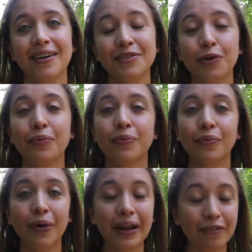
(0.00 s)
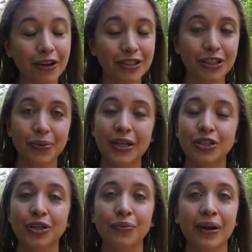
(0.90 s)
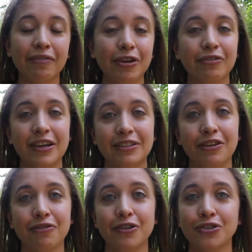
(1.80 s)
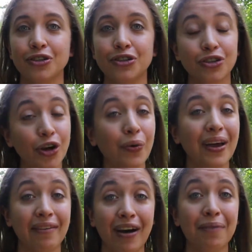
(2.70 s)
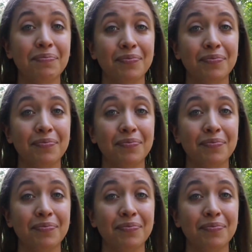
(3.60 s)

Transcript: So whatever your situation, whatever you face in your future, just don't give up.